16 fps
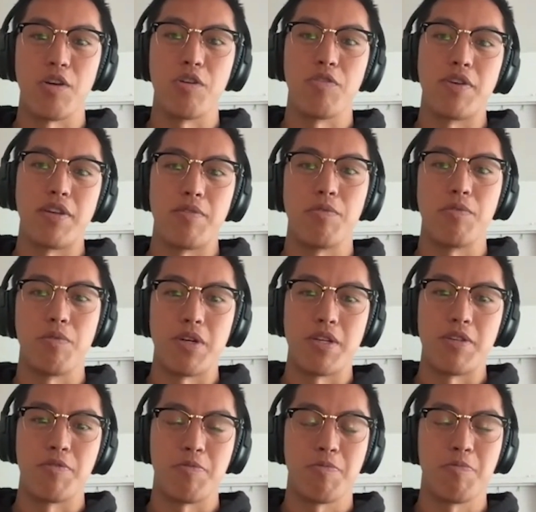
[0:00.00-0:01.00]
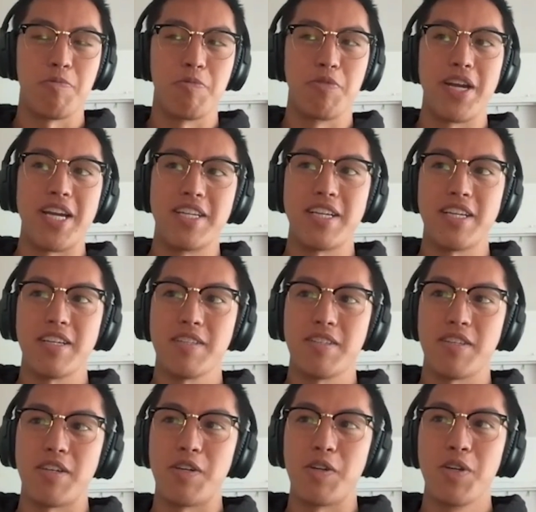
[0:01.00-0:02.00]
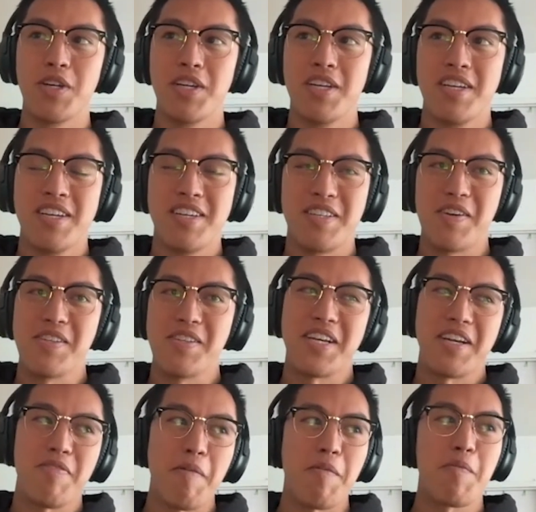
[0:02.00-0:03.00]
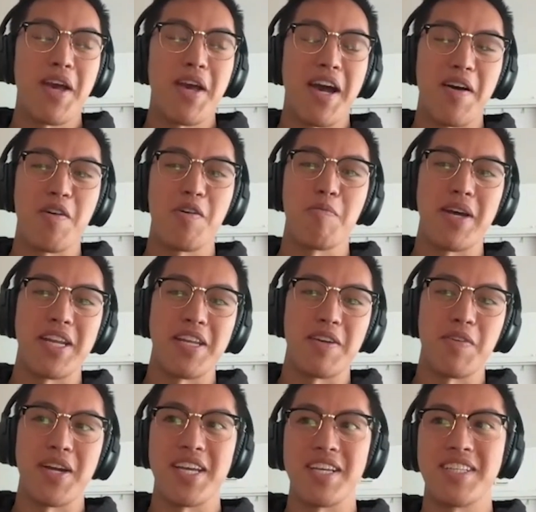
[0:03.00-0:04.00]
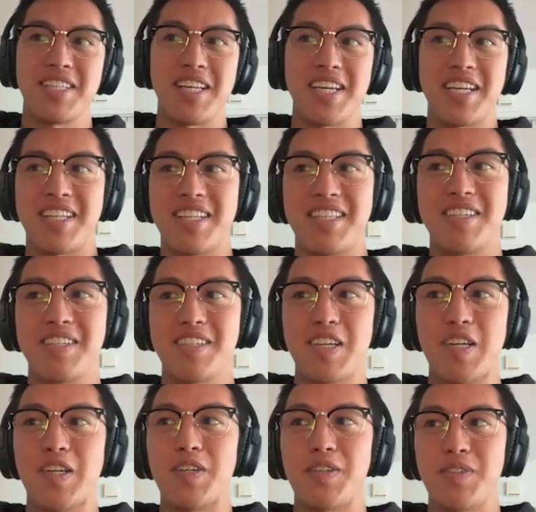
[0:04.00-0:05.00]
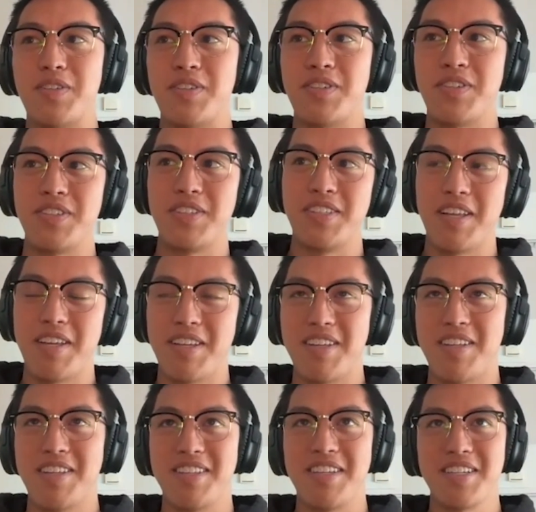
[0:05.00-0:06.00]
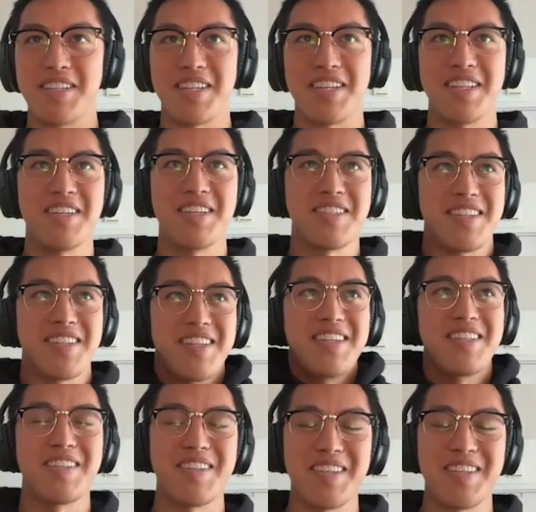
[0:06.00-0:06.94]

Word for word: COVID mm-hmm. was, was like raging. So, so I was like, if I'm gonna be at home anyways, like there's no there's there's there's